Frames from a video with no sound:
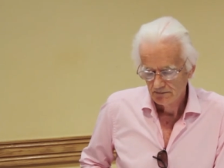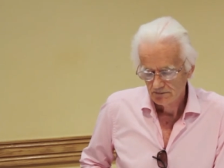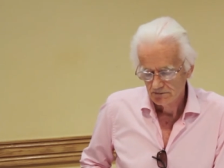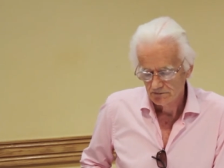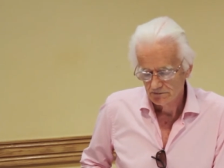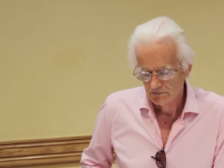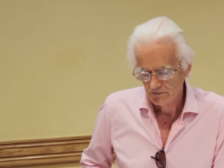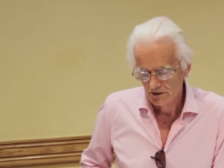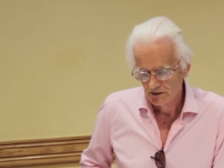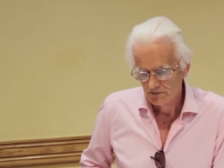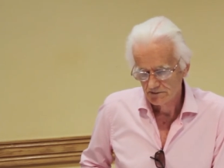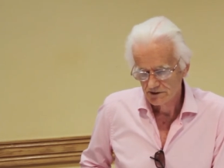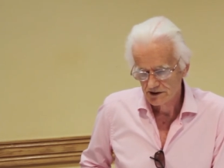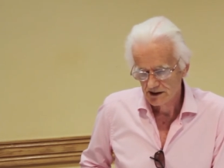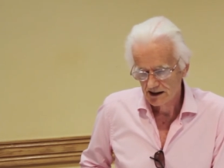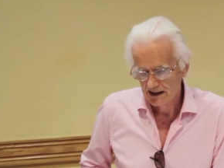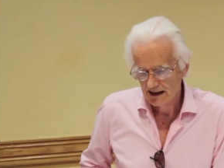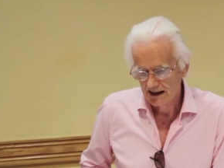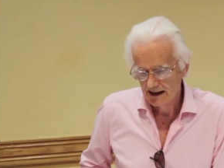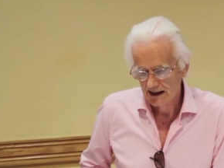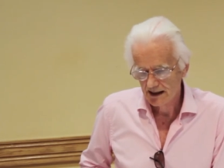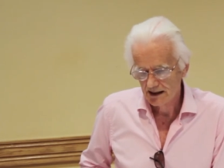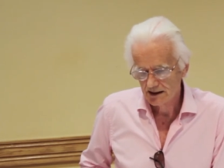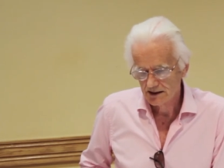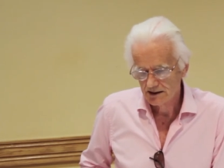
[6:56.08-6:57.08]
Williams.
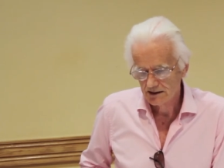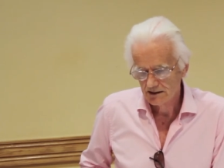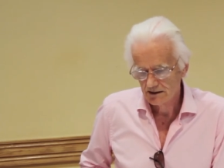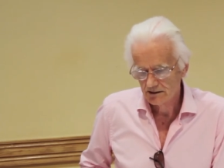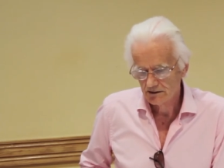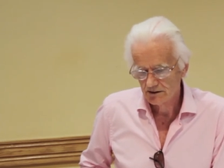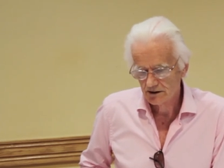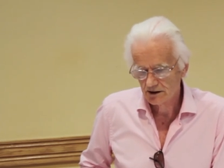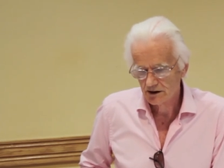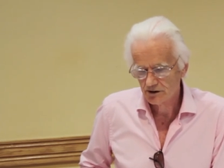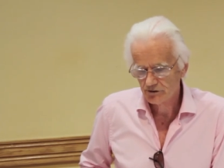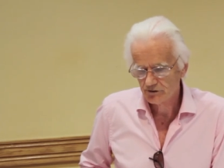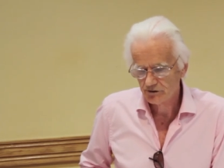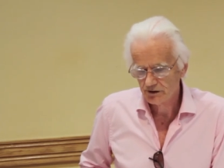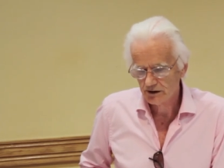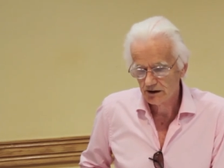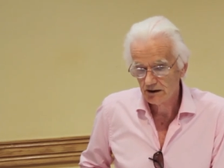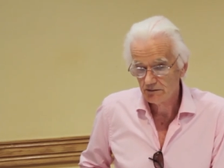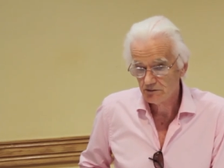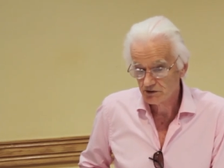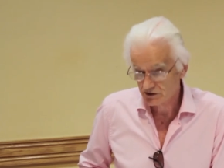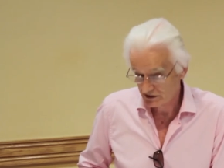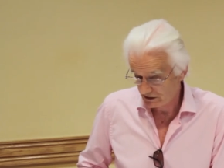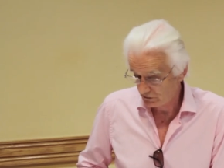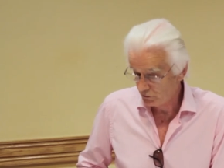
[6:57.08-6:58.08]
And
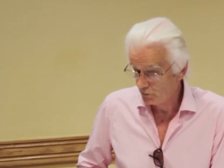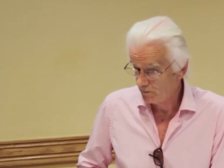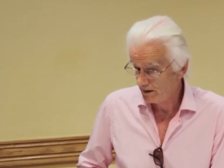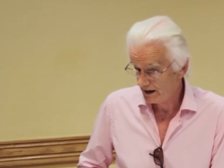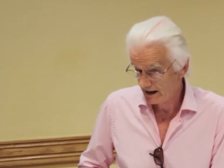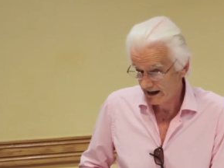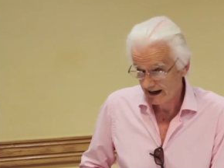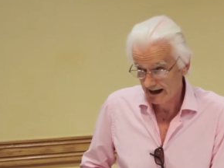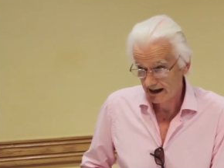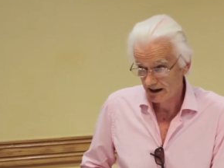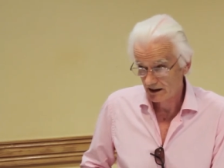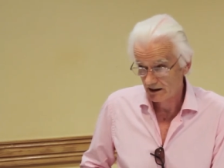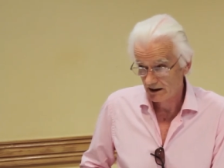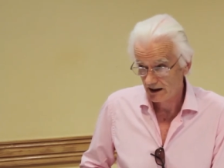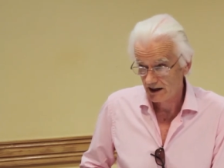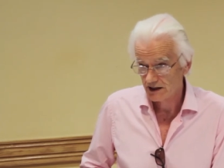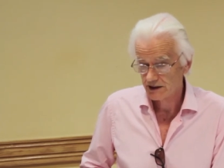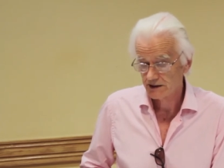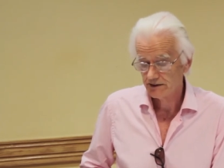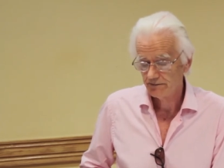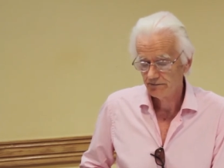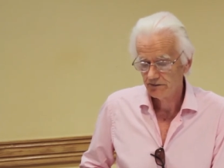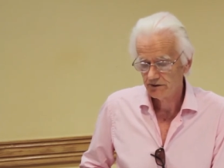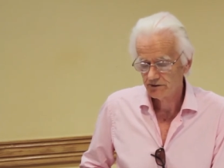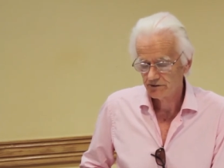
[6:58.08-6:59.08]
it was all by
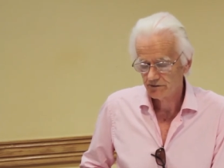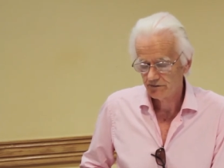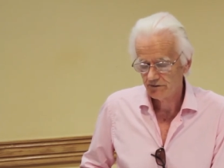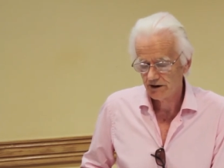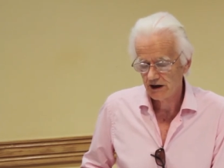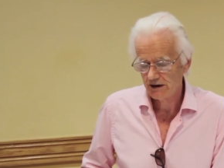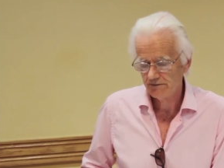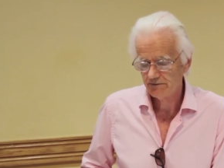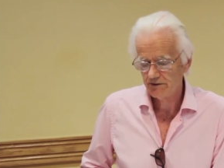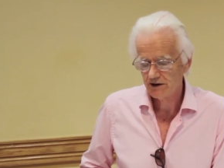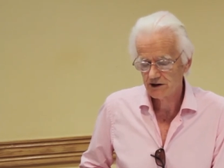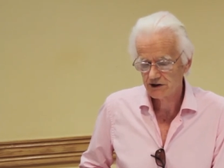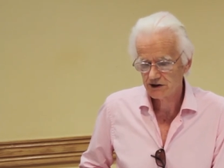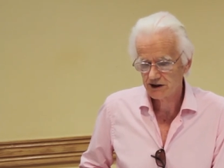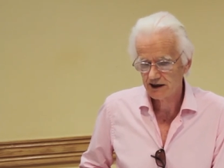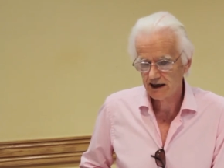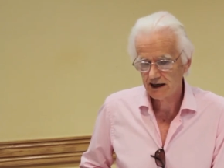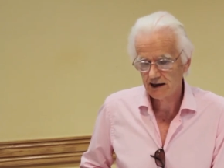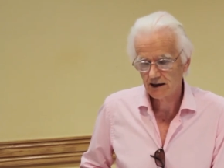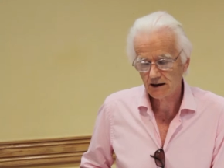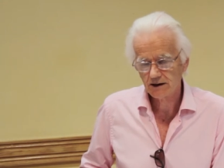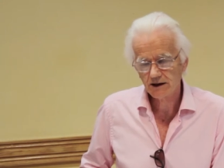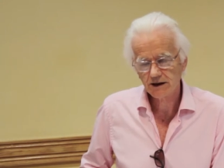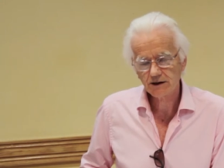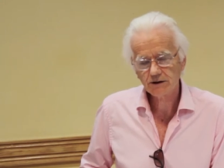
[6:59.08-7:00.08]
candlelight. It was the very first
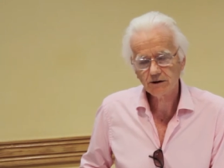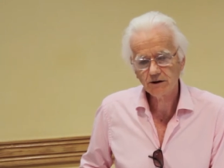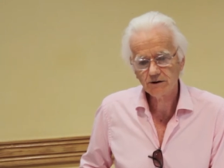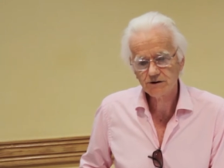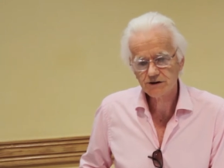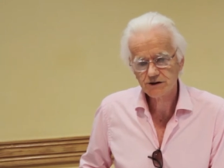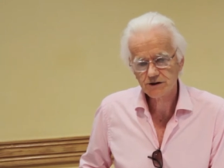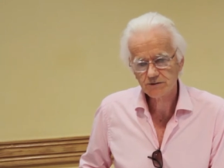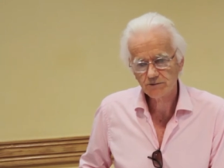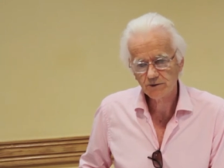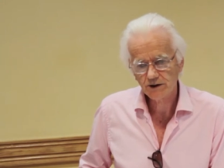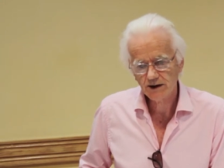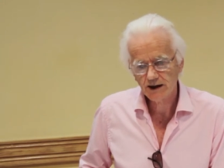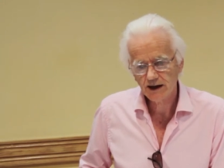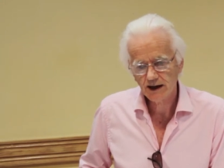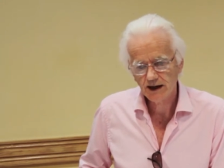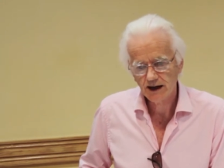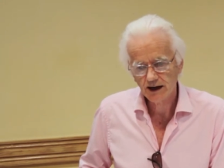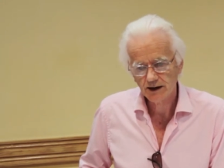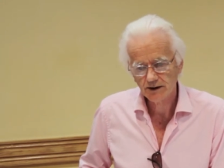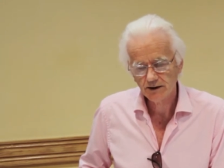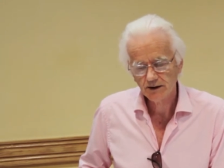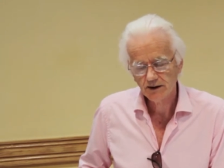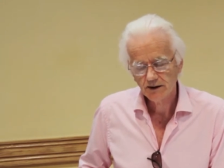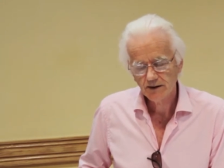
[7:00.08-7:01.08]
candlelit concert we'd
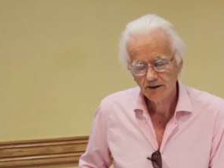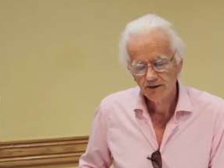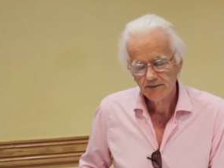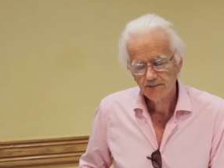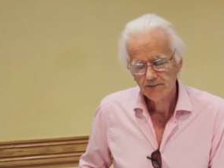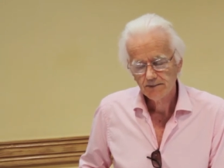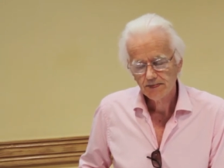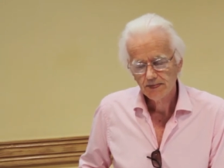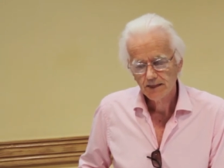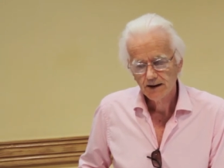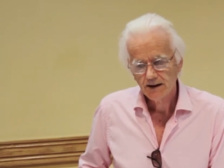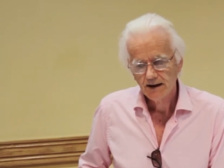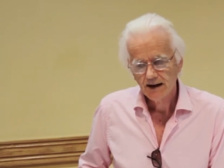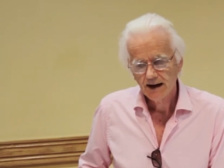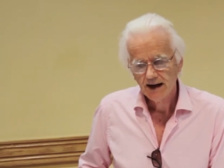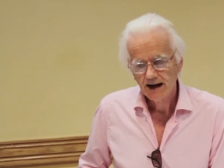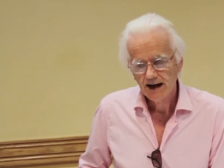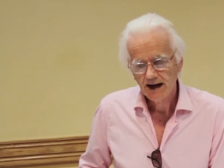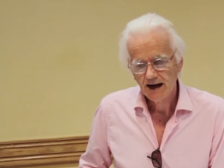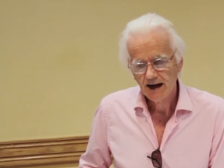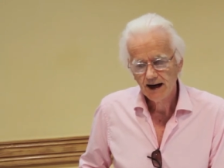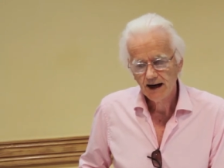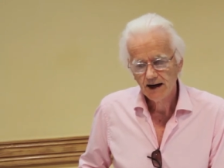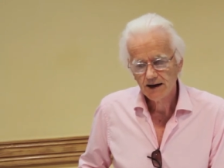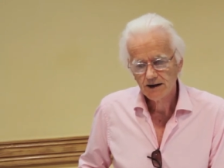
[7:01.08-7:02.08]
had.
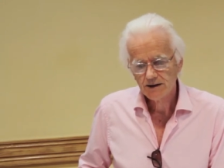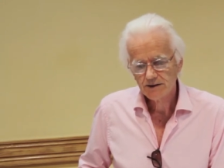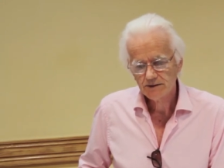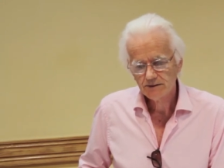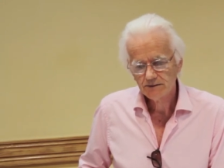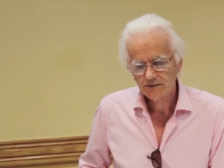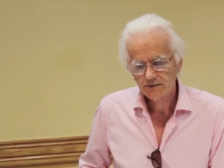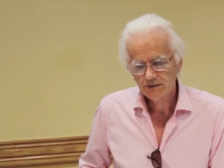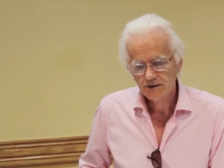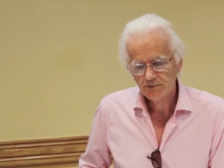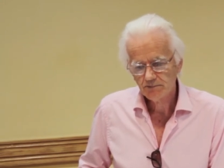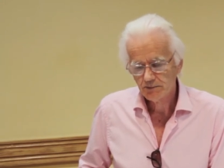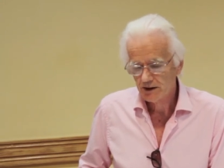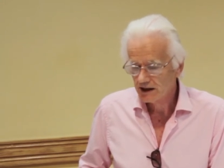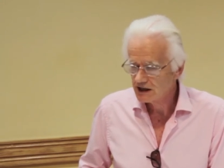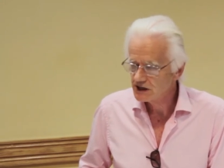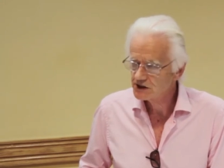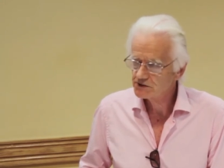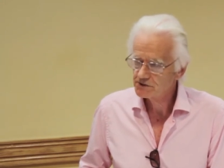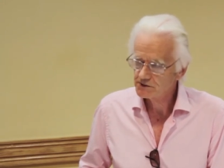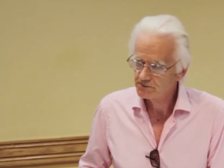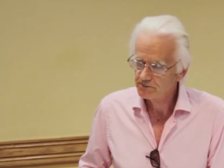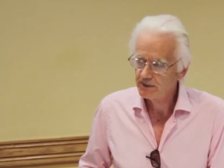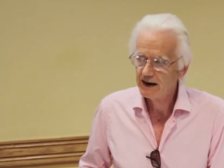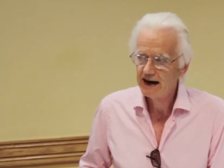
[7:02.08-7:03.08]
And the
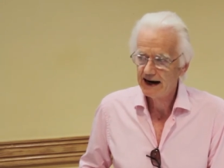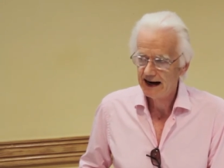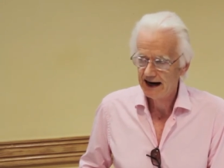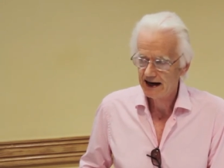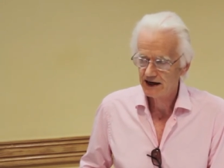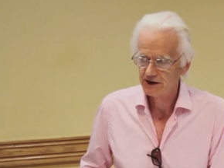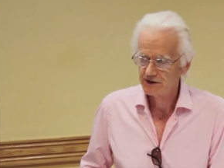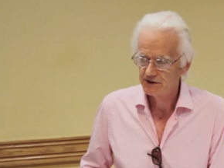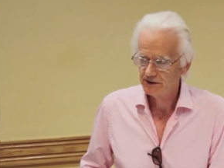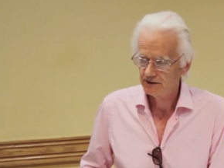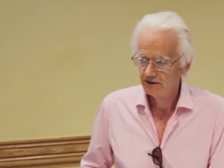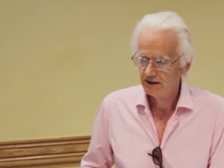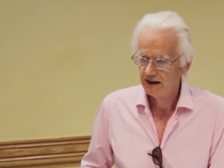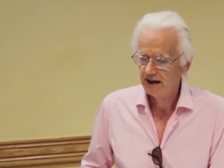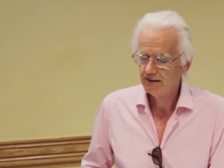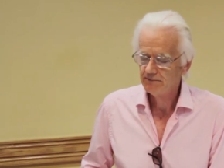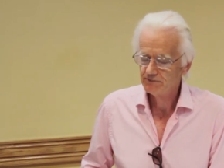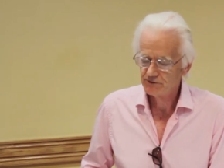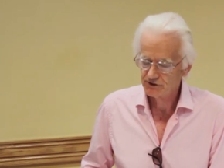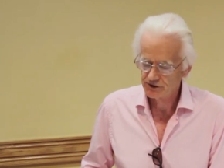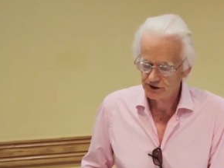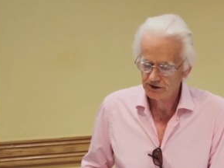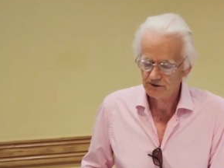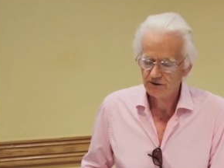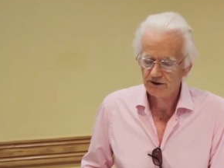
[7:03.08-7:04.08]
place was packed,
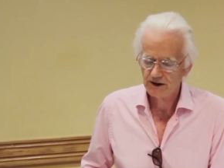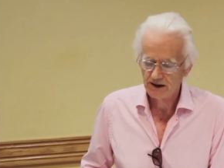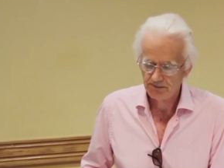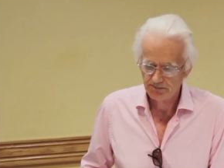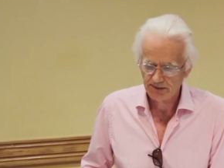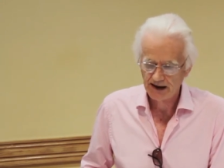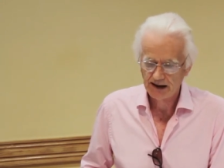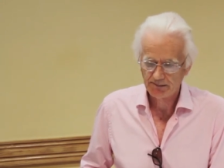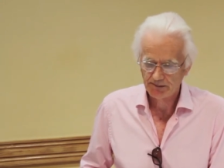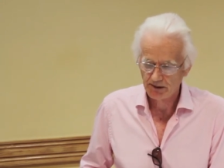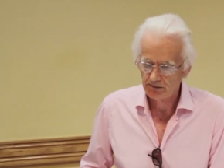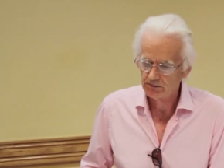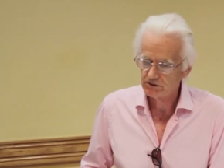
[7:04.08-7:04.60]
absolutely packed.